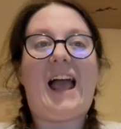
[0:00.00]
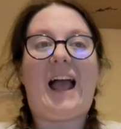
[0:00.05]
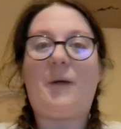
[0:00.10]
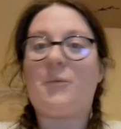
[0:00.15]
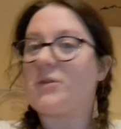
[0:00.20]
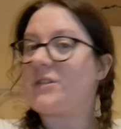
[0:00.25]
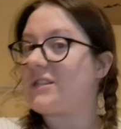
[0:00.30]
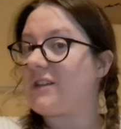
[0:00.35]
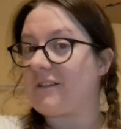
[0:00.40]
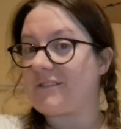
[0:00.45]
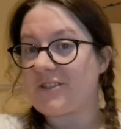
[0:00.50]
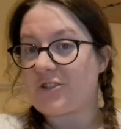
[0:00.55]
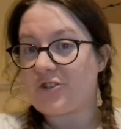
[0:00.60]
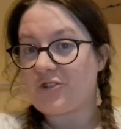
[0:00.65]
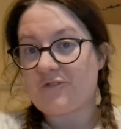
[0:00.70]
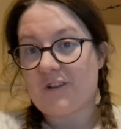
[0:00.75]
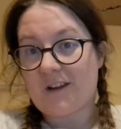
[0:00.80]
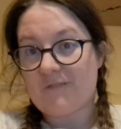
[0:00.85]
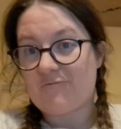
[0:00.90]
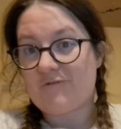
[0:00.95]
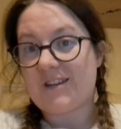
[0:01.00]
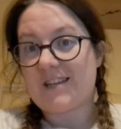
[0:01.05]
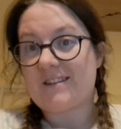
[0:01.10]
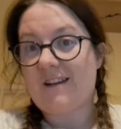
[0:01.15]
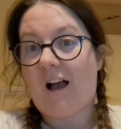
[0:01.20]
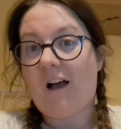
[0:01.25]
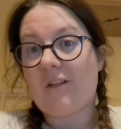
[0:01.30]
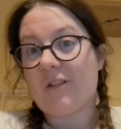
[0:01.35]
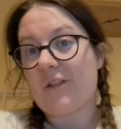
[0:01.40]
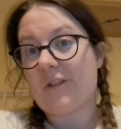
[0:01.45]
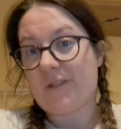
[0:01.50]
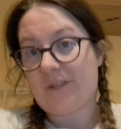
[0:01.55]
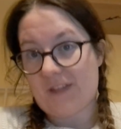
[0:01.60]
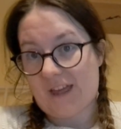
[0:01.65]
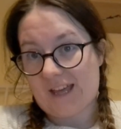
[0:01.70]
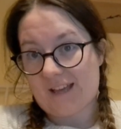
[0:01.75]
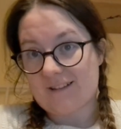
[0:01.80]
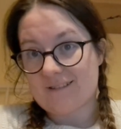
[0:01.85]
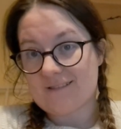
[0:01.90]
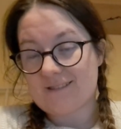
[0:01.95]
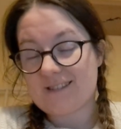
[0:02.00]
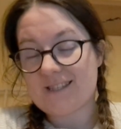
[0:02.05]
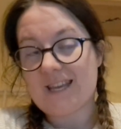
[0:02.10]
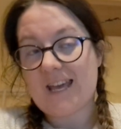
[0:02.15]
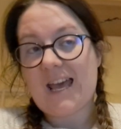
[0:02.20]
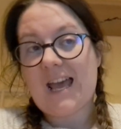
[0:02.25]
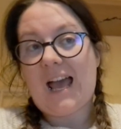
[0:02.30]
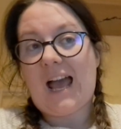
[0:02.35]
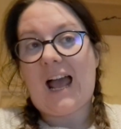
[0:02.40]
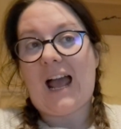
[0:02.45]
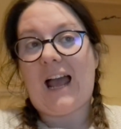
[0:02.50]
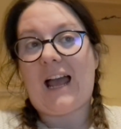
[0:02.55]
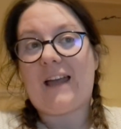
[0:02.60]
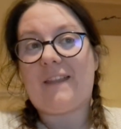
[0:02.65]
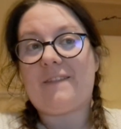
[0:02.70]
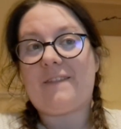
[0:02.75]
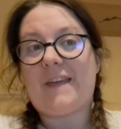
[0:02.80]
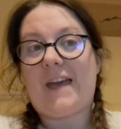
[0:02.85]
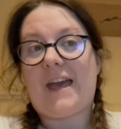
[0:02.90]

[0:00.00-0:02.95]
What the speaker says: And we're starting to try and read other things. And